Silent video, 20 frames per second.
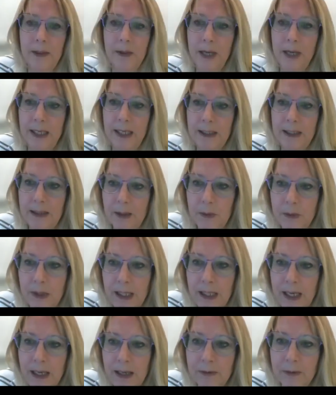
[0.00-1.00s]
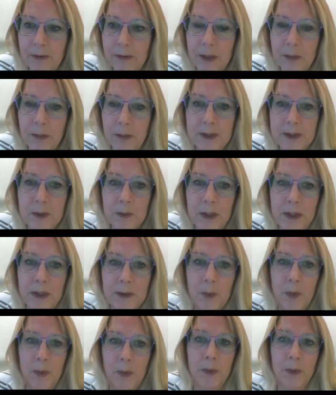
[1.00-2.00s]
All right. I think we have, can we
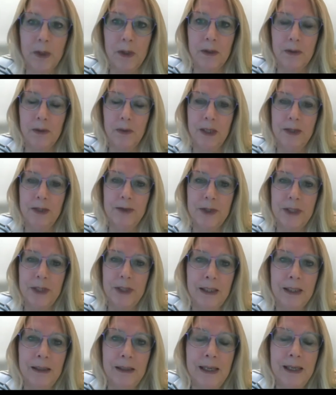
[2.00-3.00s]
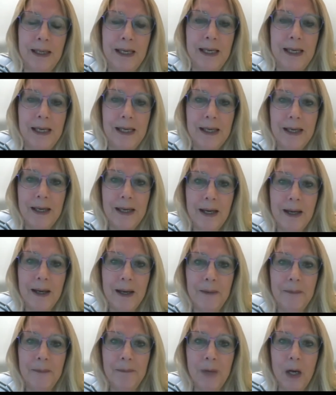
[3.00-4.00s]
squeeze one more question in?
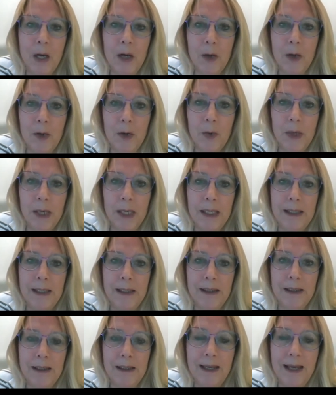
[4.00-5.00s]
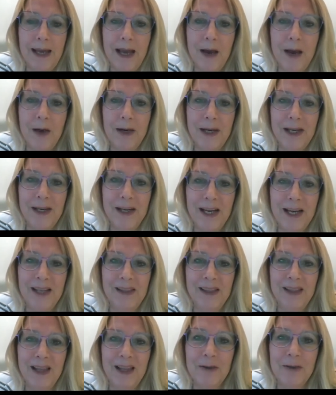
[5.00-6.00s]
I'll go quick. How can I
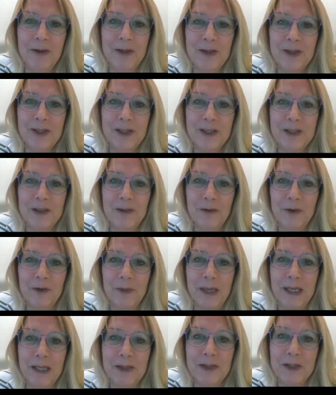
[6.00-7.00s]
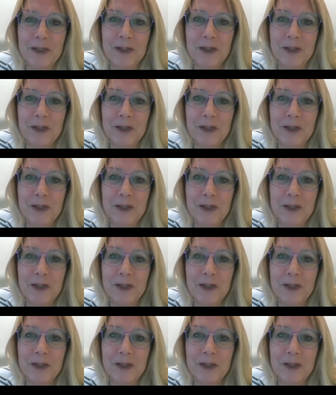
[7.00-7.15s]
leverage this information